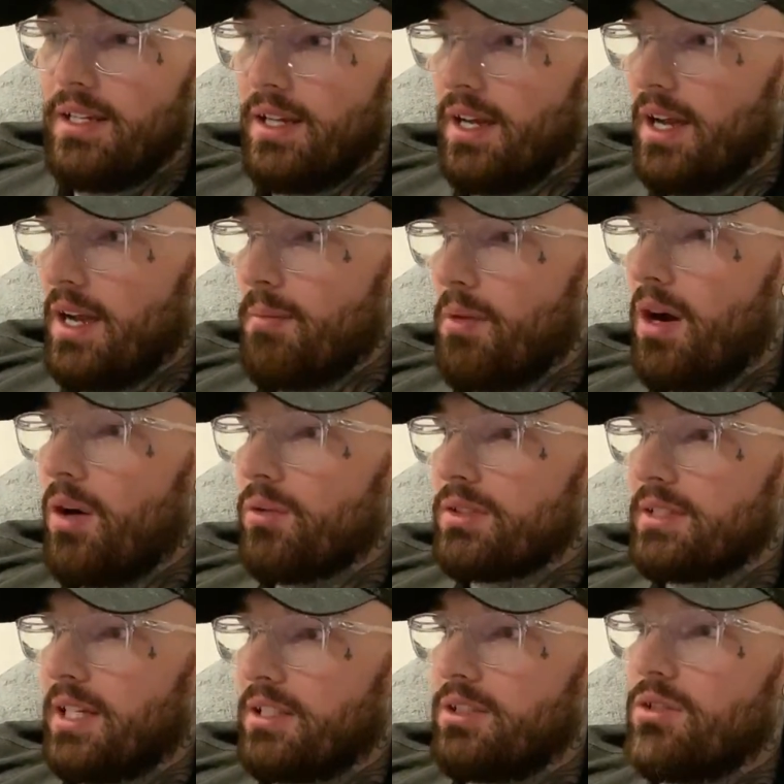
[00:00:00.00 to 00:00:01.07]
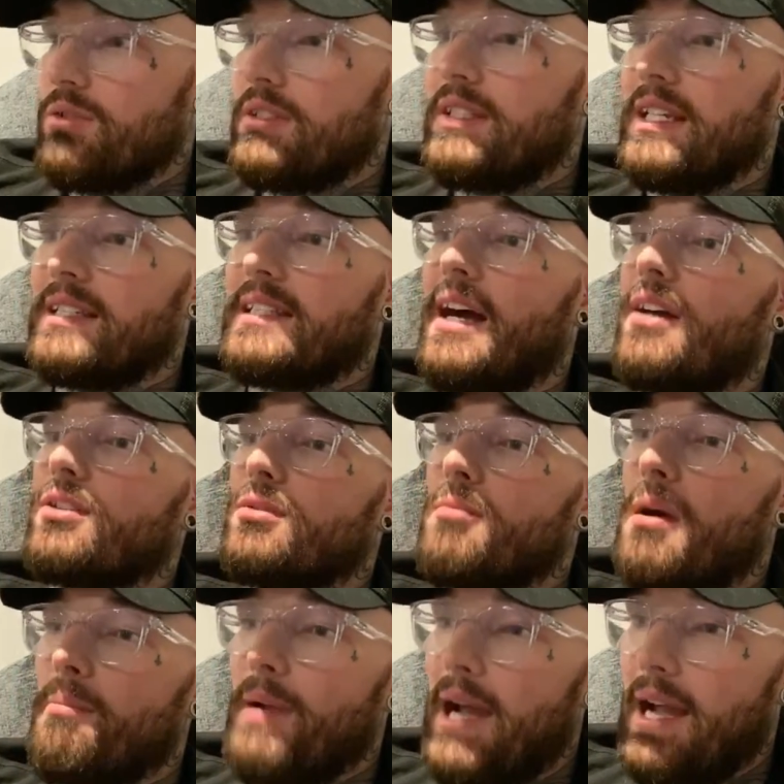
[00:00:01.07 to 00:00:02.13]
I was tattooed 6 hours on
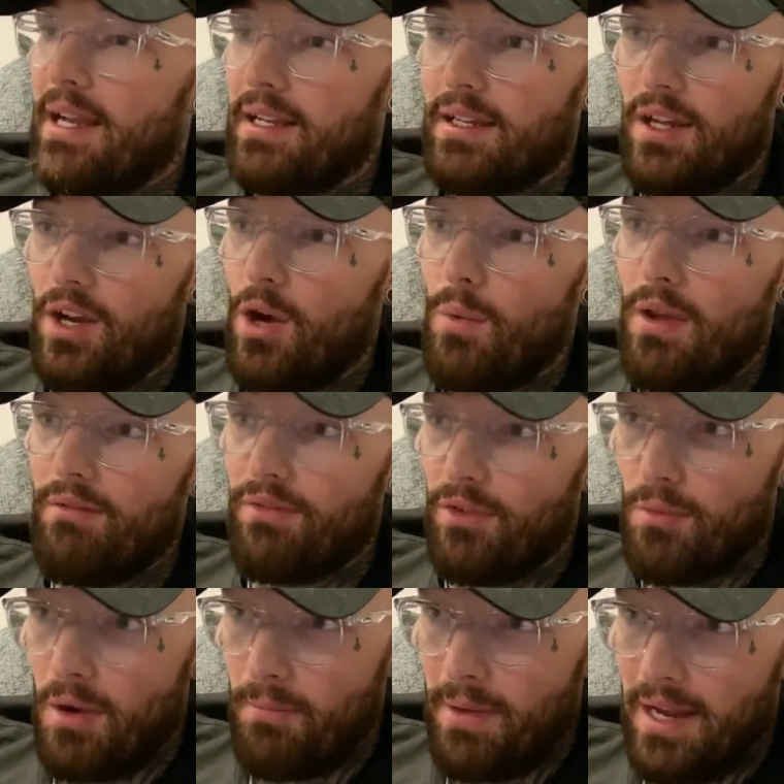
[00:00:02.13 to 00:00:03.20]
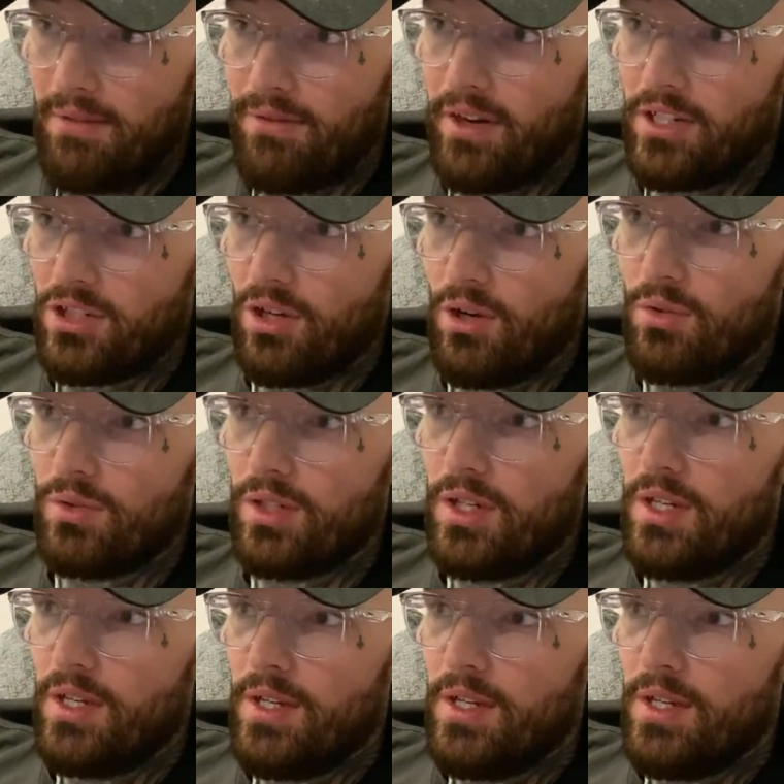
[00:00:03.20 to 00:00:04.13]
my back, and I went through my pain threshold,